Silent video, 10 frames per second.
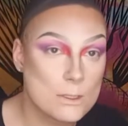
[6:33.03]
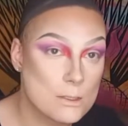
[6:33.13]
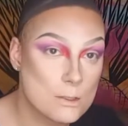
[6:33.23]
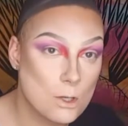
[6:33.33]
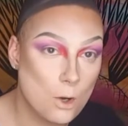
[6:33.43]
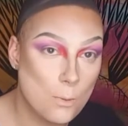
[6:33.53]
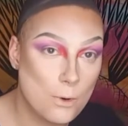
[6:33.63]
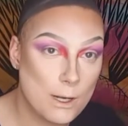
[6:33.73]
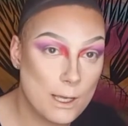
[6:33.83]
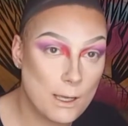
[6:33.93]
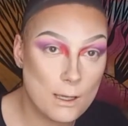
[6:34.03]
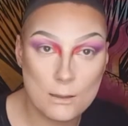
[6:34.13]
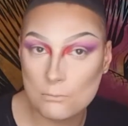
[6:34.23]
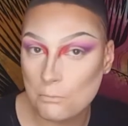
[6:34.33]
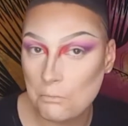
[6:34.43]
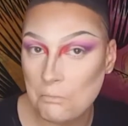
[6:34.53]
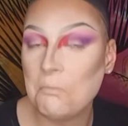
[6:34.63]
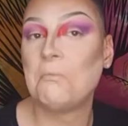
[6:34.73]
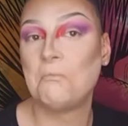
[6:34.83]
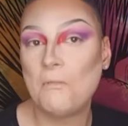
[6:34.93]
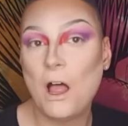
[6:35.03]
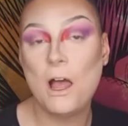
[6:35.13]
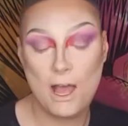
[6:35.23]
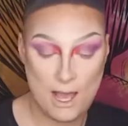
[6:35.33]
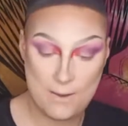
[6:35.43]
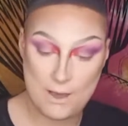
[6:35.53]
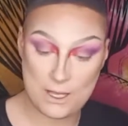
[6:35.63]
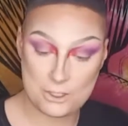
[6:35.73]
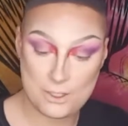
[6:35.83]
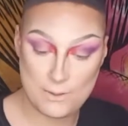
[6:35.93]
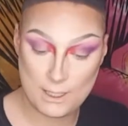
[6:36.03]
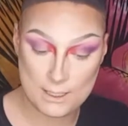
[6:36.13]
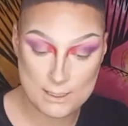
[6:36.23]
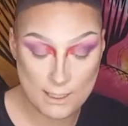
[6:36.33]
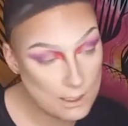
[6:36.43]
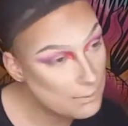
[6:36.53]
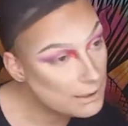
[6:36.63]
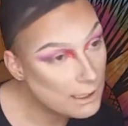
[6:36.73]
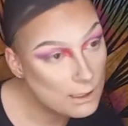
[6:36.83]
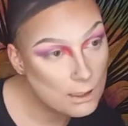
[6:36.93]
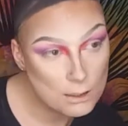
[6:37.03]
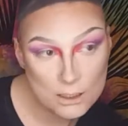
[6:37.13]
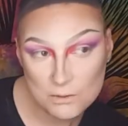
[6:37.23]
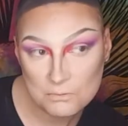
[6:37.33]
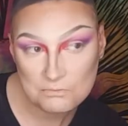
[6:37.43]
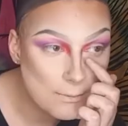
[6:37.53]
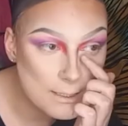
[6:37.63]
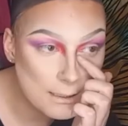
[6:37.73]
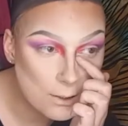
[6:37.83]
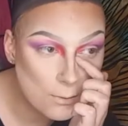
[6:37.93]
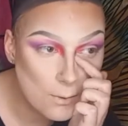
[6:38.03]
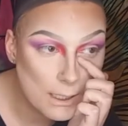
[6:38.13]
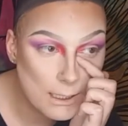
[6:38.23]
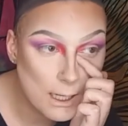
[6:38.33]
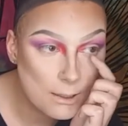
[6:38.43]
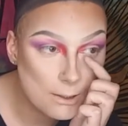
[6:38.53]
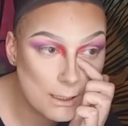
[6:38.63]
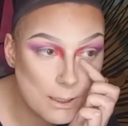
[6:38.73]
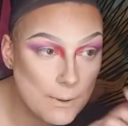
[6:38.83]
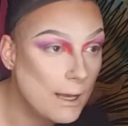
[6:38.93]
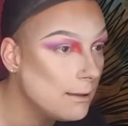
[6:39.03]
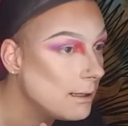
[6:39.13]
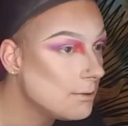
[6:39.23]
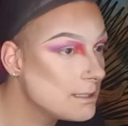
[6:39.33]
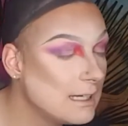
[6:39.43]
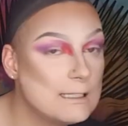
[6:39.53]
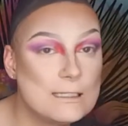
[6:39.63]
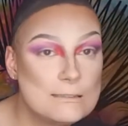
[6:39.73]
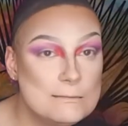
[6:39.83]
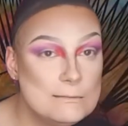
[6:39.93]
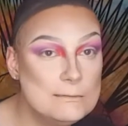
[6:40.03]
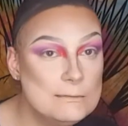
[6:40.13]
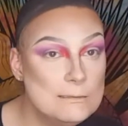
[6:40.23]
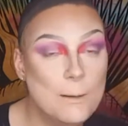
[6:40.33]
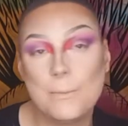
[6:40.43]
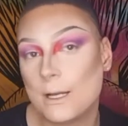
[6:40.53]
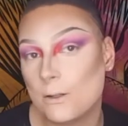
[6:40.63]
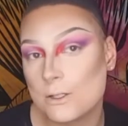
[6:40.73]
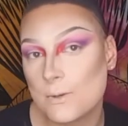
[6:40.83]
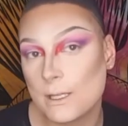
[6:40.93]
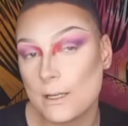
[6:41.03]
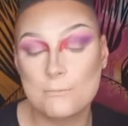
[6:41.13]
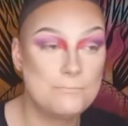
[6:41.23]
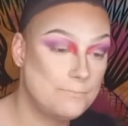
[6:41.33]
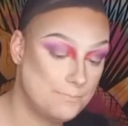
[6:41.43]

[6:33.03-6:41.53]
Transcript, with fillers: was so pretty. I'm actually really excited about that color. That was like the one color in the palette I was kind of like, ah, but it looks really good.